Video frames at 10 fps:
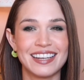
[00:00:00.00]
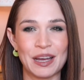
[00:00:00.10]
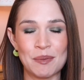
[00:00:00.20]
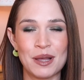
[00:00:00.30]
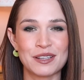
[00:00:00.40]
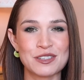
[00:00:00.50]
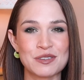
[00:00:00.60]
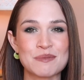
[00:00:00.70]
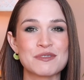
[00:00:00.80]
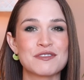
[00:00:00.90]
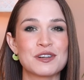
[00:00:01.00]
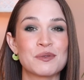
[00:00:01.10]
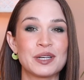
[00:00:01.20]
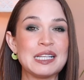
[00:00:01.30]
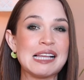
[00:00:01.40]
nail polish remover
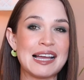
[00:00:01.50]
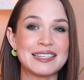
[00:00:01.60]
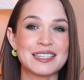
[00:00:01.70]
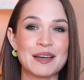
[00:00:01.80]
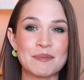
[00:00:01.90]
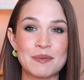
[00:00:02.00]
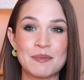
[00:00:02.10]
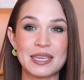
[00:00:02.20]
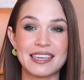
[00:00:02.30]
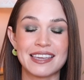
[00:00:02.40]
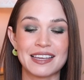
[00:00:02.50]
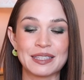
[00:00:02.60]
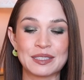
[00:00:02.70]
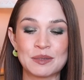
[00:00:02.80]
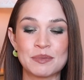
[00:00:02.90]
will end up being a
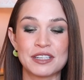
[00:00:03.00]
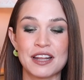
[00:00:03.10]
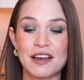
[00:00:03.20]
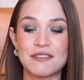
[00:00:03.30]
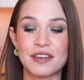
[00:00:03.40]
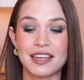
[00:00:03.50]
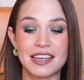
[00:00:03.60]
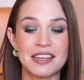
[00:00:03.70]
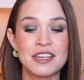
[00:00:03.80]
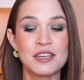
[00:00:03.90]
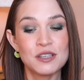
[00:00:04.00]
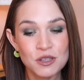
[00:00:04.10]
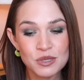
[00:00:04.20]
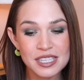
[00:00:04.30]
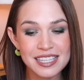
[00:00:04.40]
little bit of a
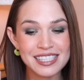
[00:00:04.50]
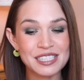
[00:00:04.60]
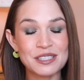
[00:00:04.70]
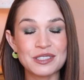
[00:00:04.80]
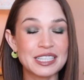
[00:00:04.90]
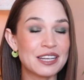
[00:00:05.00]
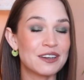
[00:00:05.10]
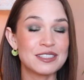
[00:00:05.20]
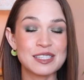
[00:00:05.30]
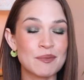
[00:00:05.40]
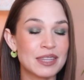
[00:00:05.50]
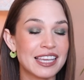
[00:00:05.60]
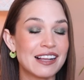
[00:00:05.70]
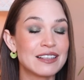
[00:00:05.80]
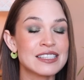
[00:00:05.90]
nuisance and it'll get on something
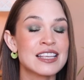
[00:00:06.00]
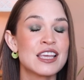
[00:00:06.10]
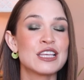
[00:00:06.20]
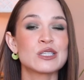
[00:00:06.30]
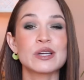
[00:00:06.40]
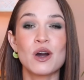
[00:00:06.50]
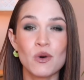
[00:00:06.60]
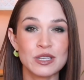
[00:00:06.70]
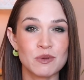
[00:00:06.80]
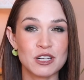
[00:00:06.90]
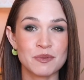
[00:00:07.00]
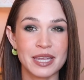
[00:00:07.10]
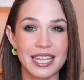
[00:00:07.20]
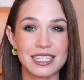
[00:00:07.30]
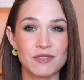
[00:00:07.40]
else. So I always wash my
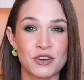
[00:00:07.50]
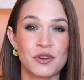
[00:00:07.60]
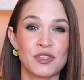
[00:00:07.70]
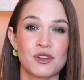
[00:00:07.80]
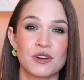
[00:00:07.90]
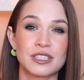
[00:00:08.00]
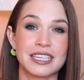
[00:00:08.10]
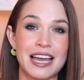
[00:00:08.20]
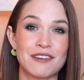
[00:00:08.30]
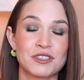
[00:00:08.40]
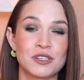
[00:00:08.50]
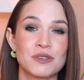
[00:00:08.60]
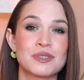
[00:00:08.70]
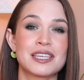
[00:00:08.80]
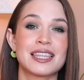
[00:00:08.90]
hands very thoroughly after
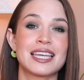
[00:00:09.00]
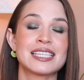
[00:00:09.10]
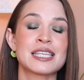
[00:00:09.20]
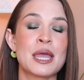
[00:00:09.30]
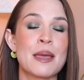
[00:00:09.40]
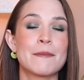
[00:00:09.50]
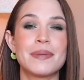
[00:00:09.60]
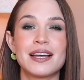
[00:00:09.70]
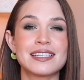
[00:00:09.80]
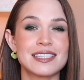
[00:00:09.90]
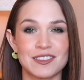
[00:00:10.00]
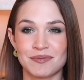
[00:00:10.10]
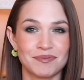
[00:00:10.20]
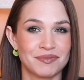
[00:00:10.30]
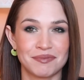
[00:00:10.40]
using this, but
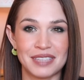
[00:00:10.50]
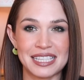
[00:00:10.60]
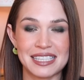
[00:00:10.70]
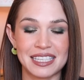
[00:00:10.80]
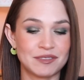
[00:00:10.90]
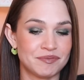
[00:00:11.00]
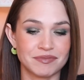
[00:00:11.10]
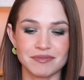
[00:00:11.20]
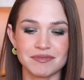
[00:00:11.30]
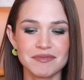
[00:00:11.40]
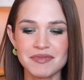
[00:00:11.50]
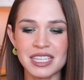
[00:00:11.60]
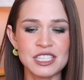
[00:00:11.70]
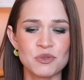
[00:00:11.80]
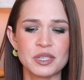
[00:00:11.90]
that's it.
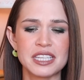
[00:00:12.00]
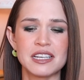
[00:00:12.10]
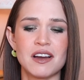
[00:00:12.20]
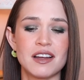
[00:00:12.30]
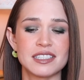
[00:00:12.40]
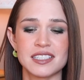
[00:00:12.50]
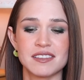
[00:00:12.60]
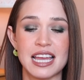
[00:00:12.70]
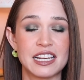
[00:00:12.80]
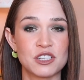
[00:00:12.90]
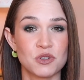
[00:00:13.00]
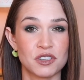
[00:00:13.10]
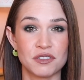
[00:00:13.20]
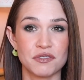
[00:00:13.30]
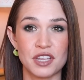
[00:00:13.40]
It's really not any sort
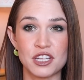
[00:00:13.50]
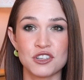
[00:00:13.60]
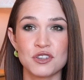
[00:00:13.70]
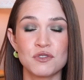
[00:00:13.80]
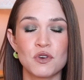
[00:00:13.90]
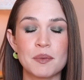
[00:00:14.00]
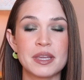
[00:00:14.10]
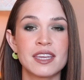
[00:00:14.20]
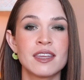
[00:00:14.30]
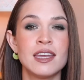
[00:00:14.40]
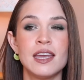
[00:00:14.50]
of issue for me.